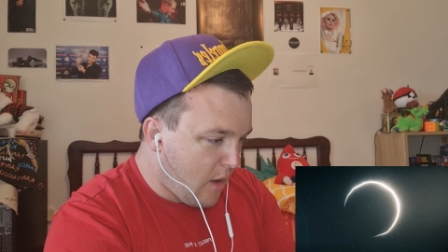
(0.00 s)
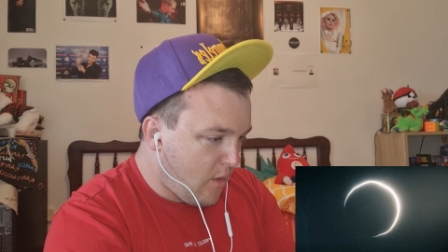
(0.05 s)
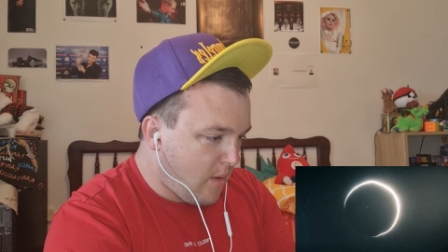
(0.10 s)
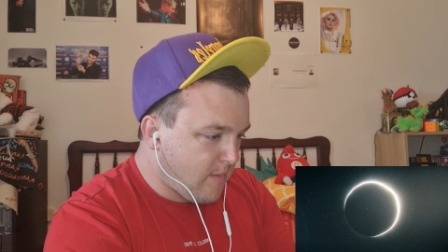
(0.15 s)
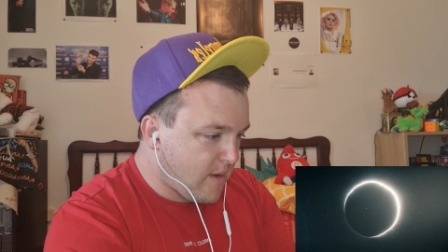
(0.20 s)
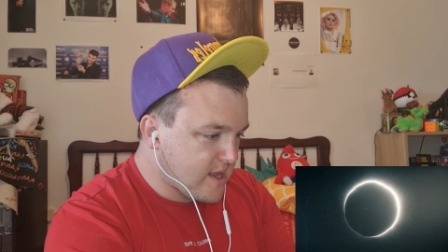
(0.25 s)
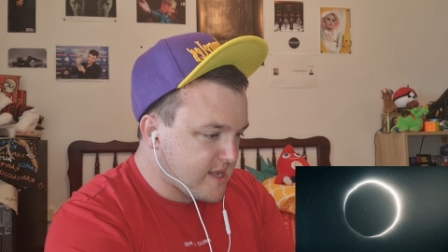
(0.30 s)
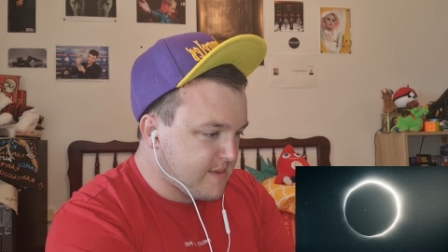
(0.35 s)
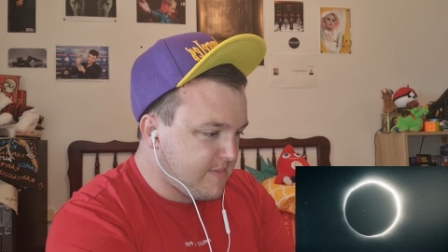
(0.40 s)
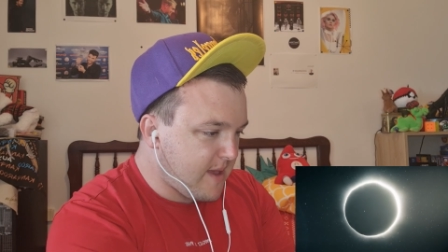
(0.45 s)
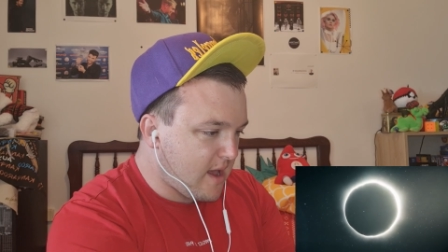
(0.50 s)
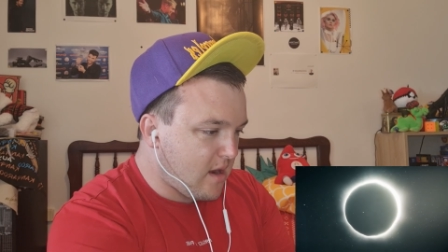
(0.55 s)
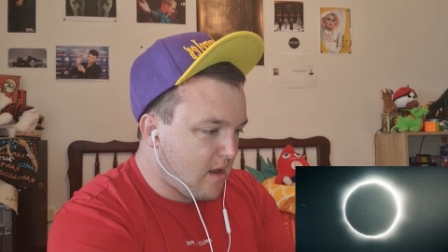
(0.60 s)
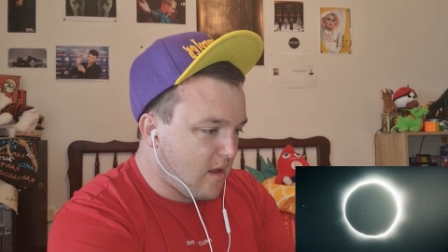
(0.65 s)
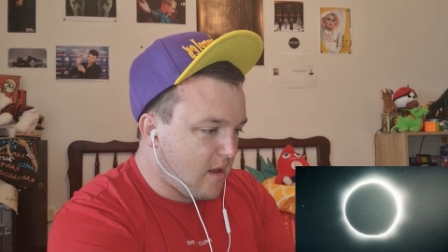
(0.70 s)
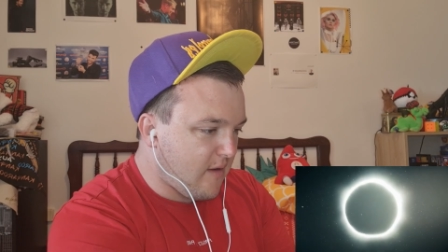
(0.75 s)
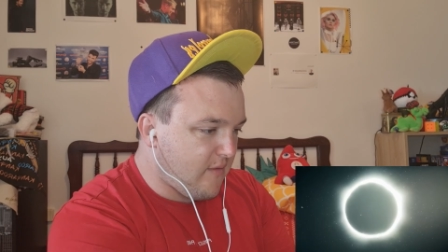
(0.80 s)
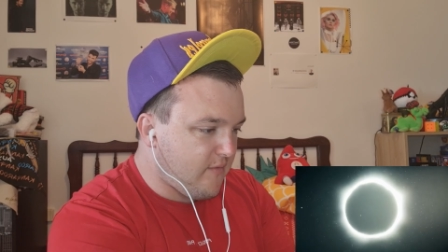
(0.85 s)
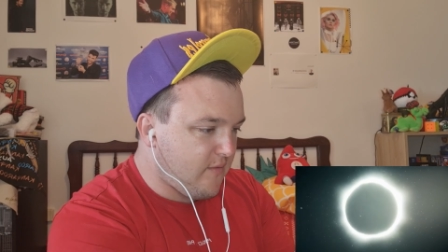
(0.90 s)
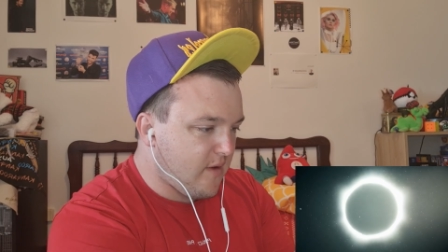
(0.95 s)
Reminds me a
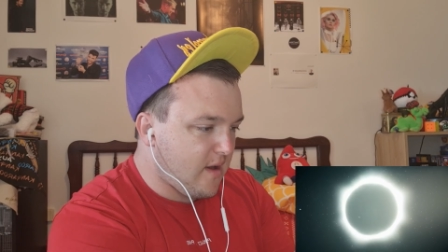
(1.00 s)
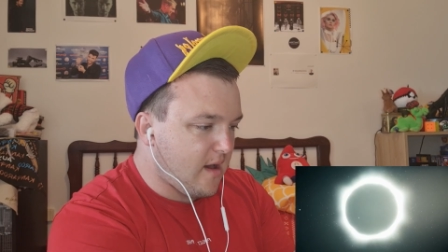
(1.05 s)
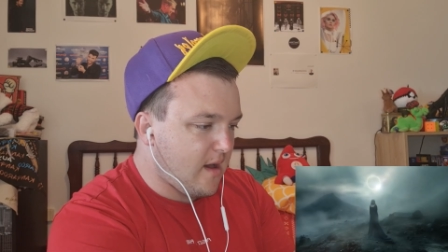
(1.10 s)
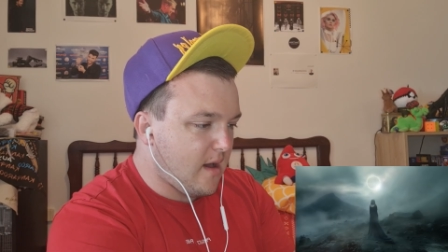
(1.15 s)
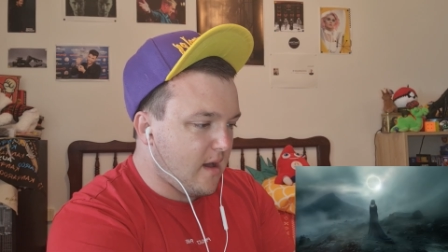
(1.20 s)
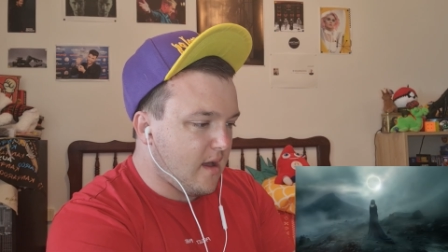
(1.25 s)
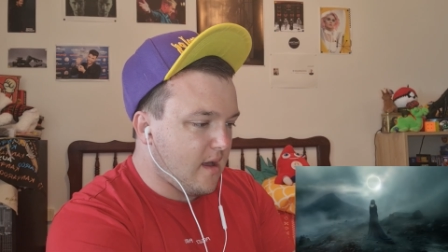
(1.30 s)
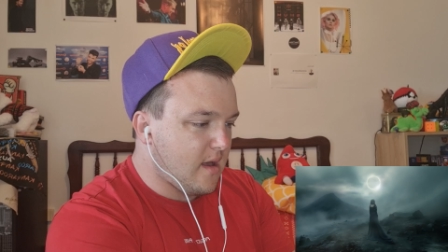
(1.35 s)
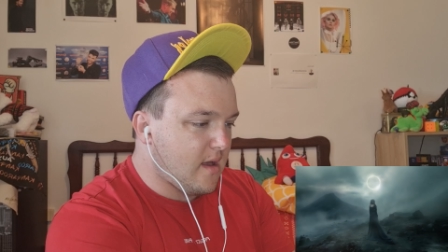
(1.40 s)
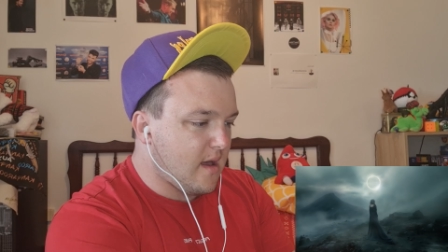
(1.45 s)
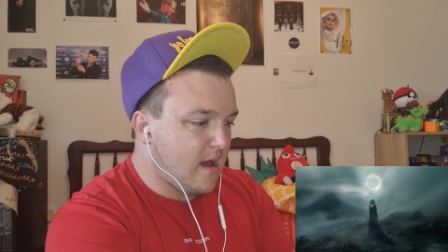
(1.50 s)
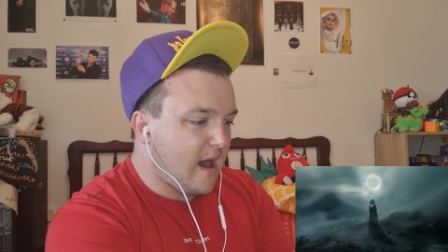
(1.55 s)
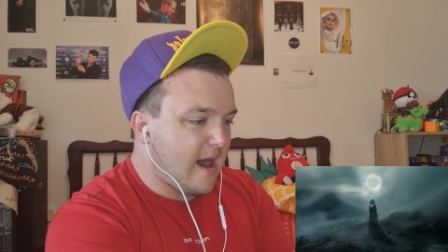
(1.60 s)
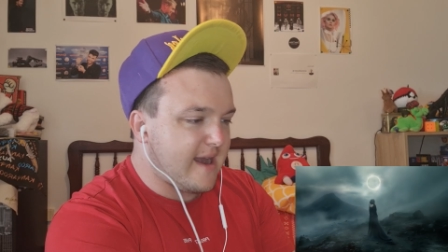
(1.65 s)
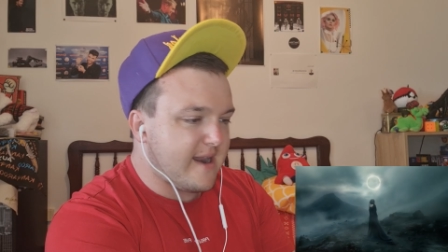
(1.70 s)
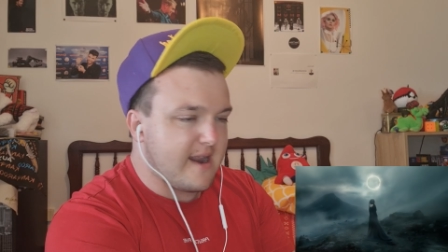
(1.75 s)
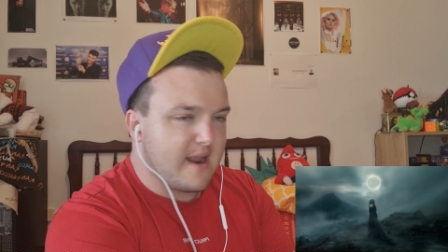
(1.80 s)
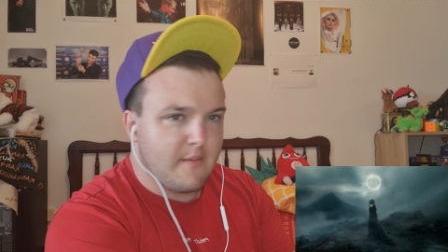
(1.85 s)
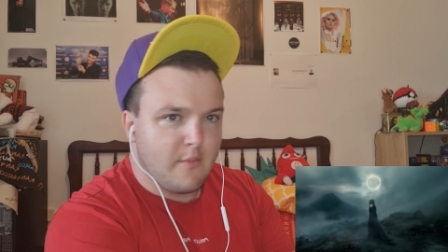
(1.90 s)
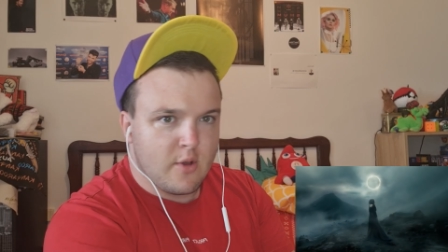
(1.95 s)
lot of
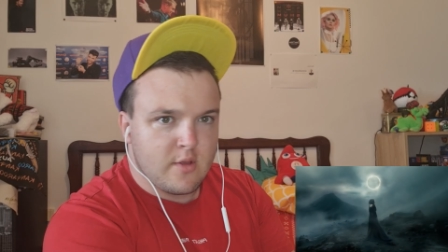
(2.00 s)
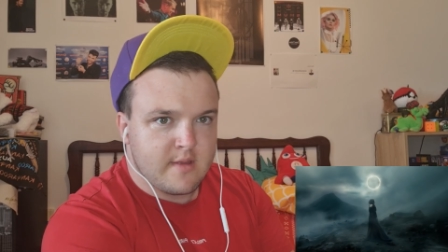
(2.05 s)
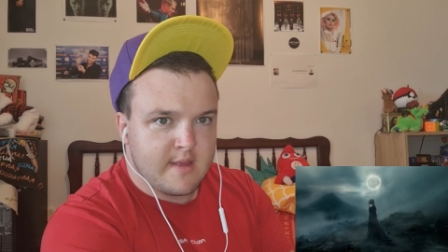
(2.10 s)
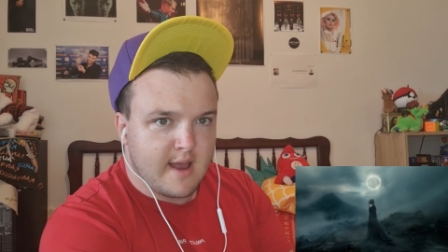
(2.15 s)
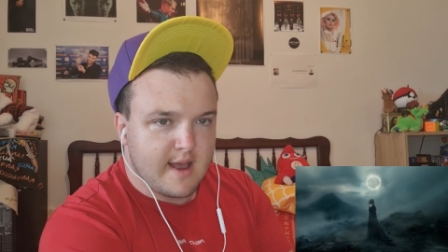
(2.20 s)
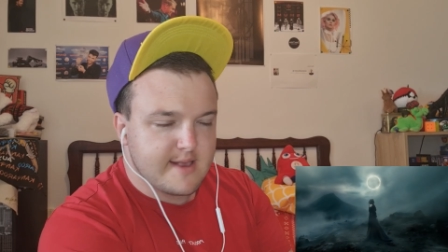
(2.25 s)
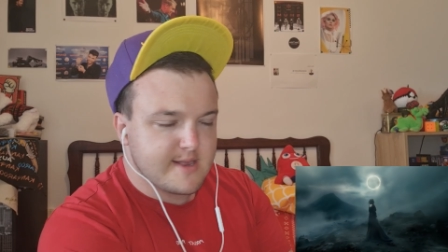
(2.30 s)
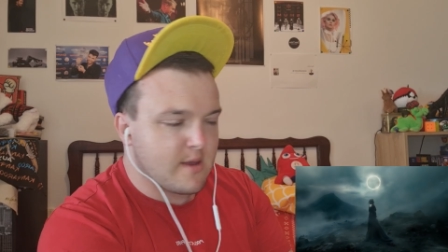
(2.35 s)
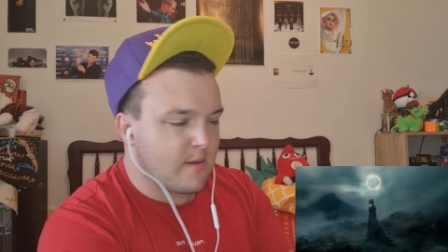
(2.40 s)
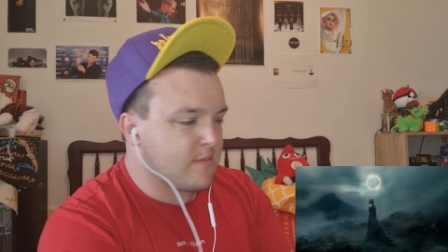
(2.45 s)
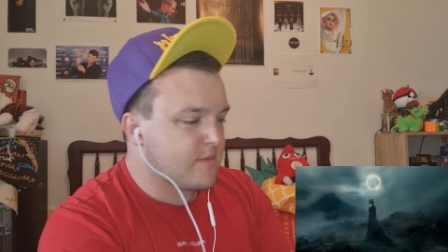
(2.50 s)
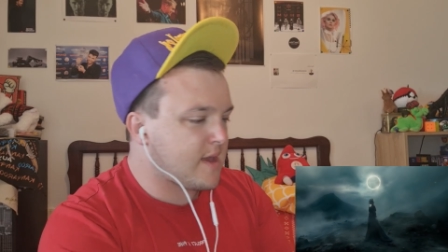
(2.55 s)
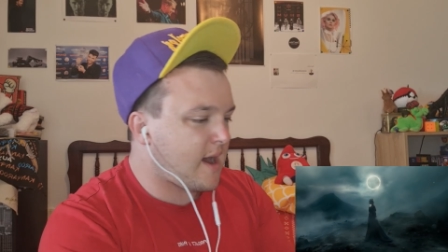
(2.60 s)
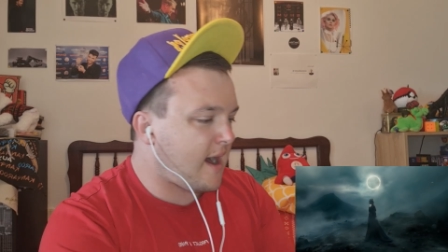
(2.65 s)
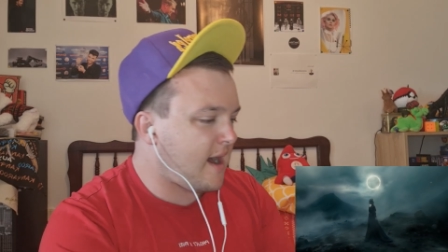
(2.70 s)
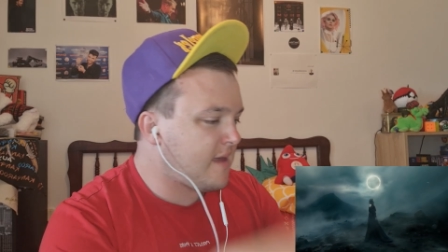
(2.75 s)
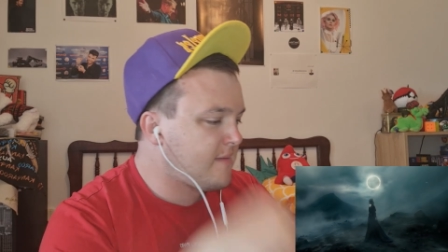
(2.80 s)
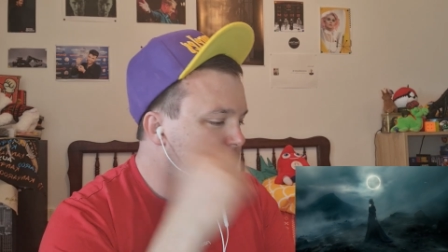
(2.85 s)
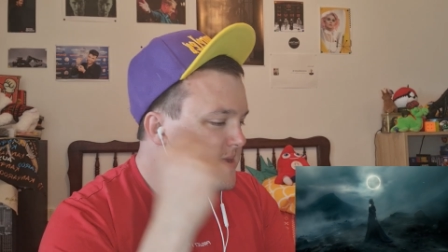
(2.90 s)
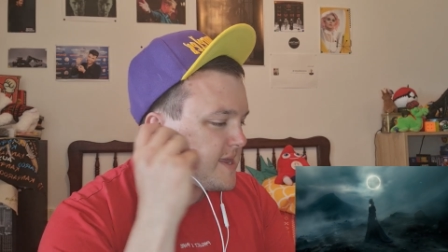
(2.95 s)
Ramonda
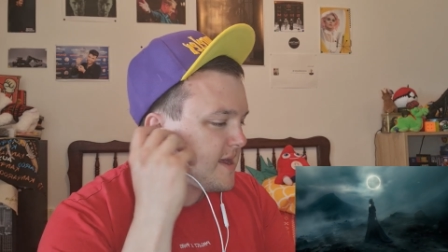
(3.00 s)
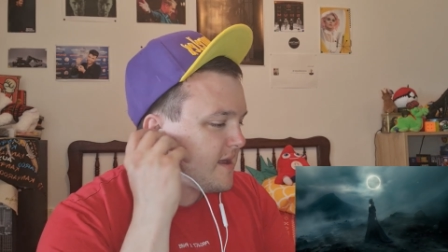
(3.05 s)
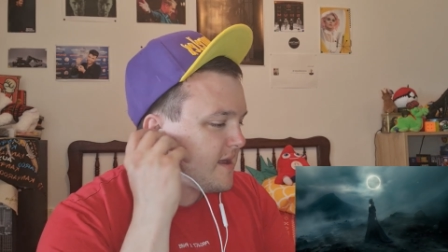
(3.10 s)
sometimes.